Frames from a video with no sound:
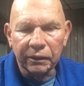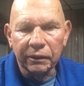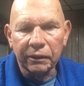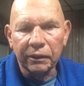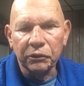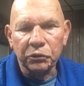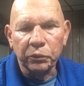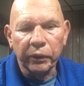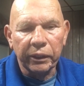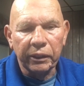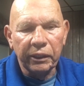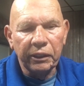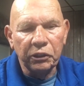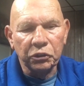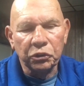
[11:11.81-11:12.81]
This way,
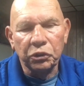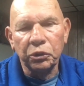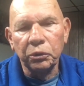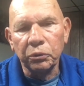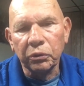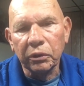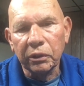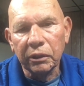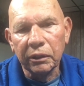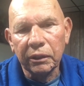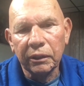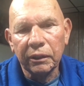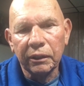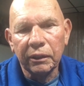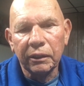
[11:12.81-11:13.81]
each tooth
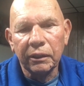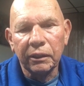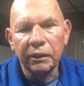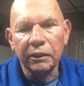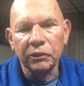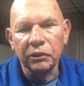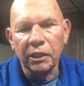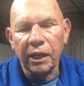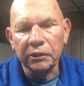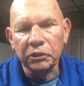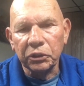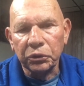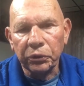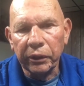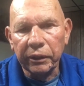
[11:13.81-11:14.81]
is
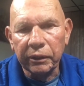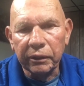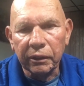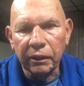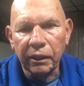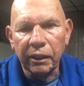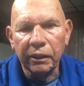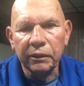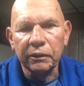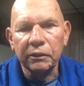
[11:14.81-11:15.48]
concentrated on